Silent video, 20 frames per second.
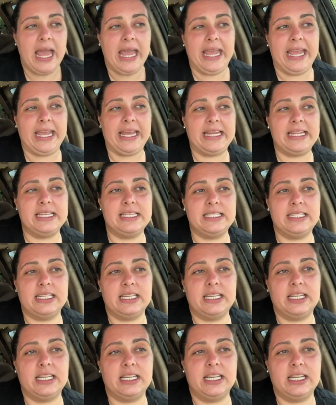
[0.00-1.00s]
and
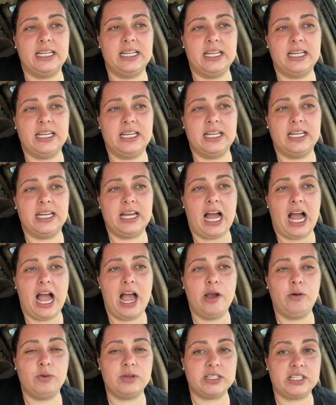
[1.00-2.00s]

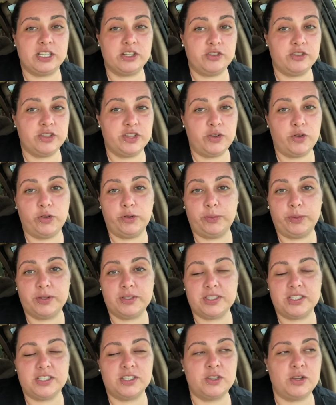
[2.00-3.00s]
I was literally the only
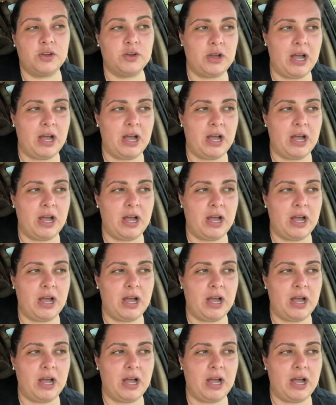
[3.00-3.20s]
person.